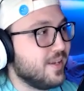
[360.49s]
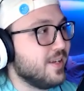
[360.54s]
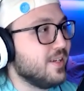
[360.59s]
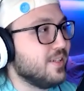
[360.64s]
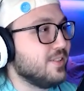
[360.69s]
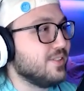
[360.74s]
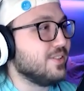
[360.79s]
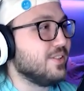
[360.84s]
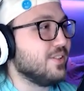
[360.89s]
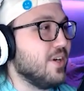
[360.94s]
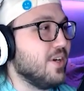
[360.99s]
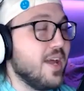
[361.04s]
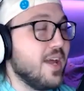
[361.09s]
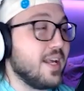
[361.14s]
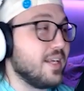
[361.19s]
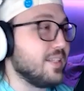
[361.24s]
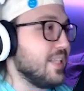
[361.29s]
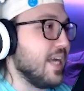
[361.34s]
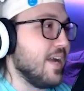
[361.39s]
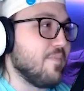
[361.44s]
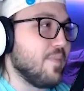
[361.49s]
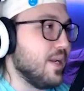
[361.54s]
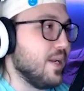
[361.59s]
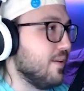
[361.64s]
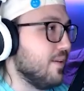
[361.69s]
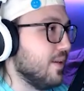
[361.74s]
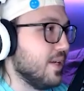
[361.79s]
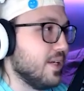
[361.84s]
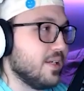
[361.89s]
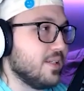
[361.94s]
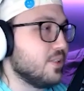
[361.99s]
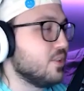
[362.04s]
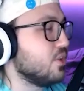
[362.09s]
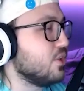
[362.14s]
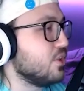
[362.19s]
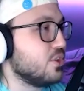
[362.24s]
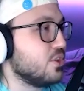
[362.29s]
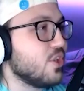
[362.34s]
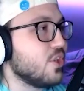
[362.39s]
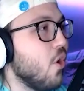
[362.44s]
Mm-hmm. So, and because I've been like
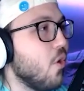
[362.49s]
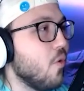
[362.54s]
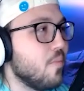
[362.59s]
so